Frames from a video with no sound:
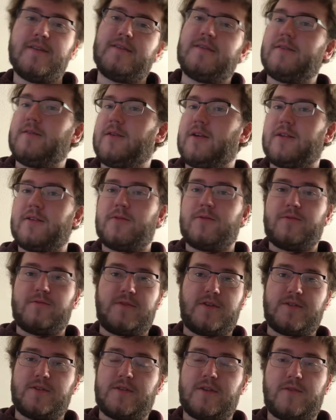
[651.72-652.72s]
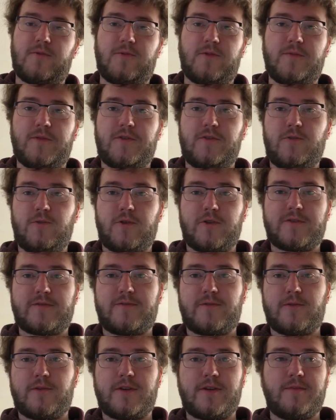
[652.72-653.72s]
There's another woman who works
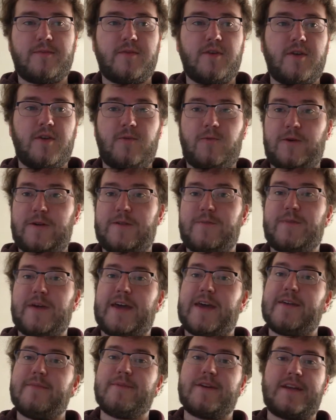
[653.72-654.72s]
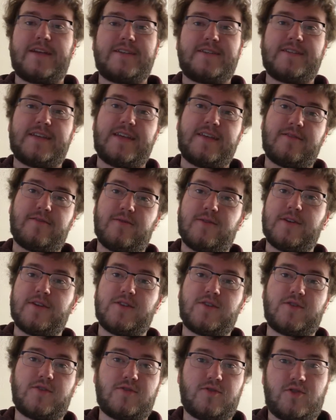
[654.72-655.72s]
for him with pay, but has seen through
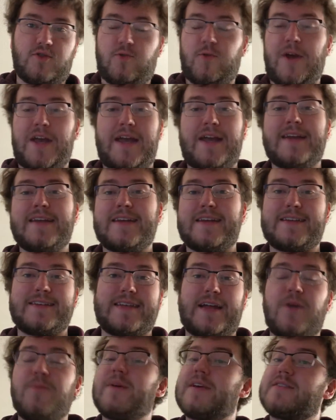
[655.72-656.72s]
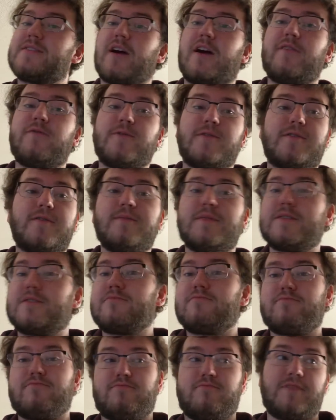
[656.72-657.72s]
his charade and is now pissed off with him,
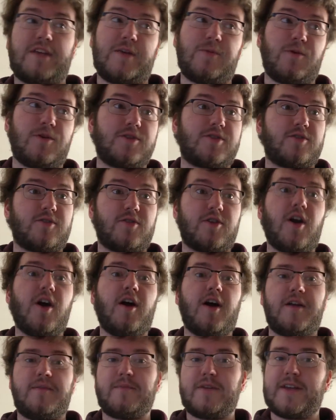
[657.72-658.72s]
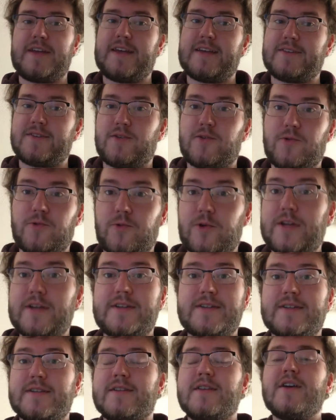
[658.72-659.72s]
and he wants her gone, but he has no
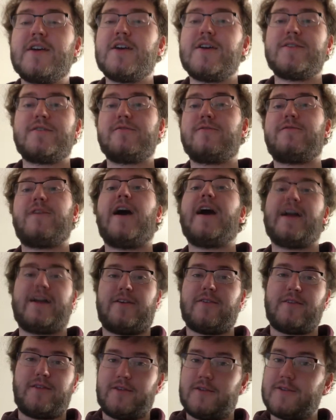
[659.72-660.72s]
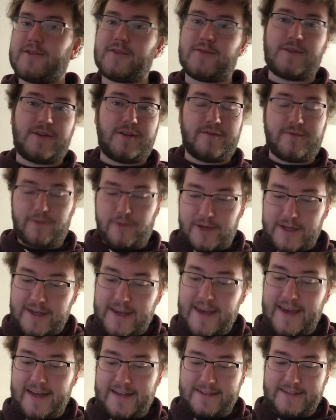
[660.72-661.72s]
reason to fire her, so therefore he
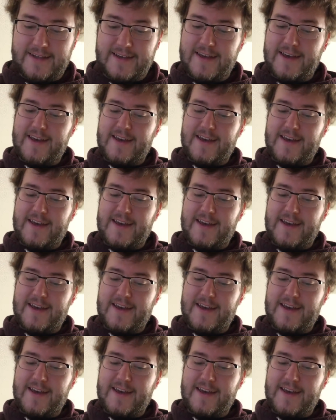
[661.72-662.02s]
can't.